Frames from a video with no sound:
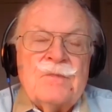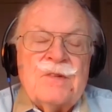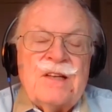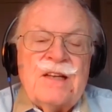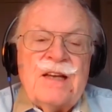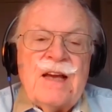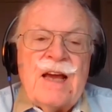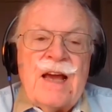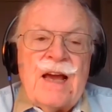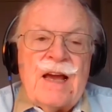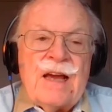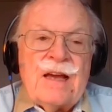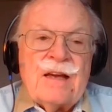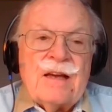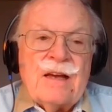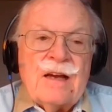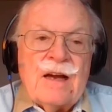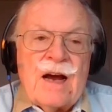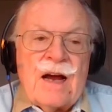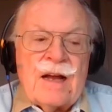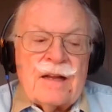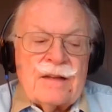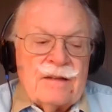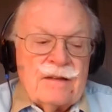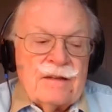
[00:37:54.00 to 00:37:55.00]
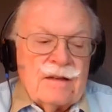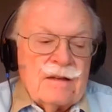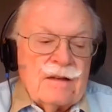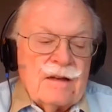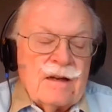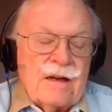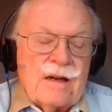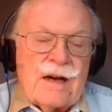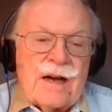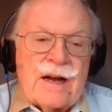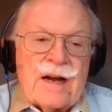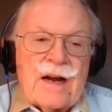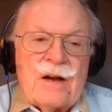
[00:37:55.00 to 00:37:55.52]
DA got
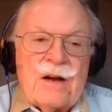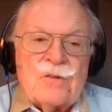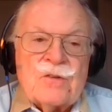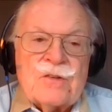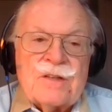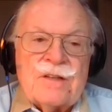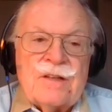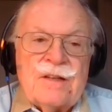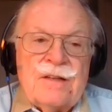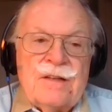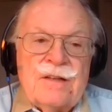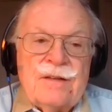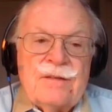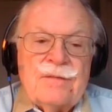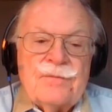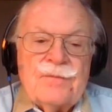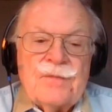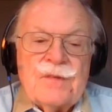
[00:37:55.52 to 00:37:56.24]
ousted.